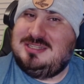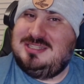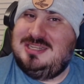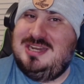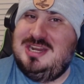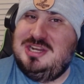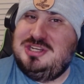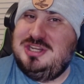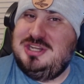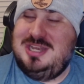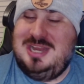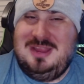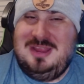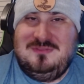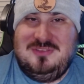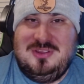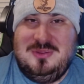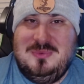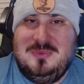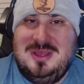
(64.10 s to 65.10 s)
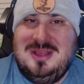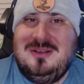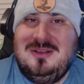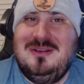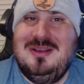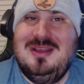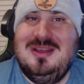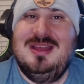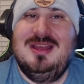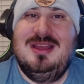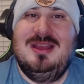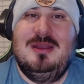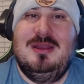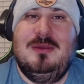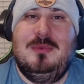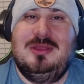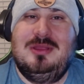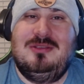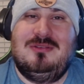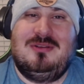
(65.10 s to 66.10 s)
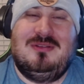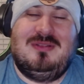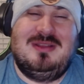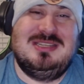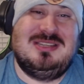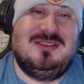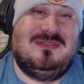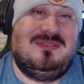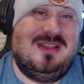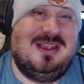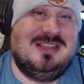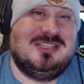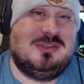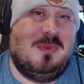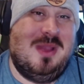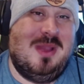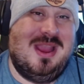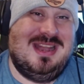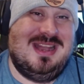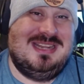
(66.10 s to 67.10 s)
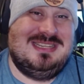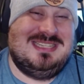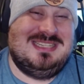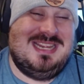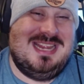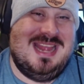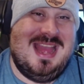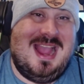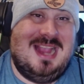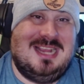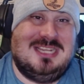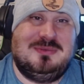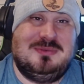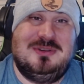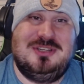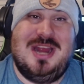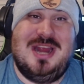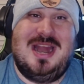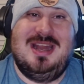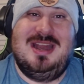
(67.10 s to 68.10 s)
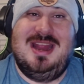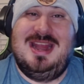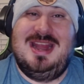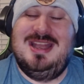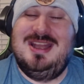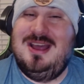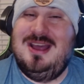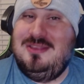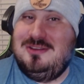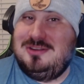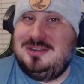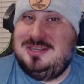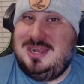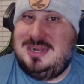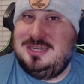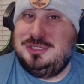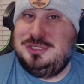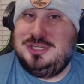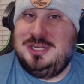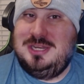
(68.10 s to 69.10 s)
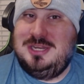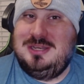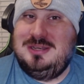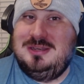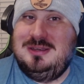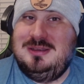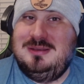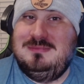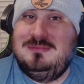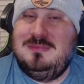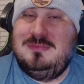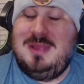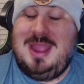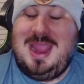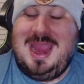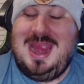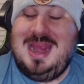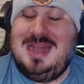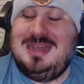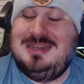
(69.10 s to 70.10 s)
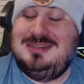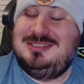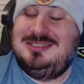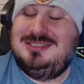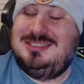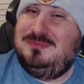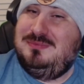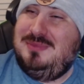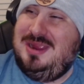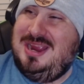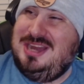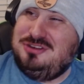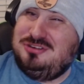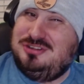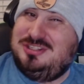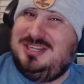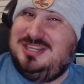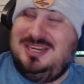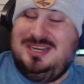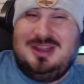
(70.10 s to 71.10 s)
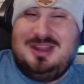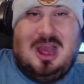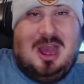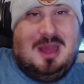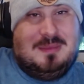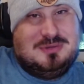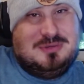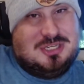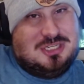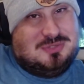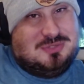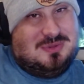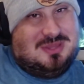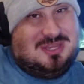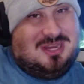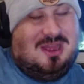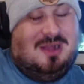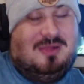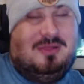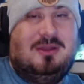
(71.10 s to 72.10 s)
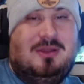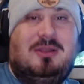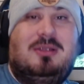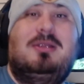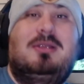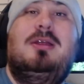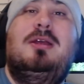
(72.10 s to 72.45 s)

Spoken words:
edition, if you will, with the release of Link's Awakening DX, which added another dungeon and some interesting options with color,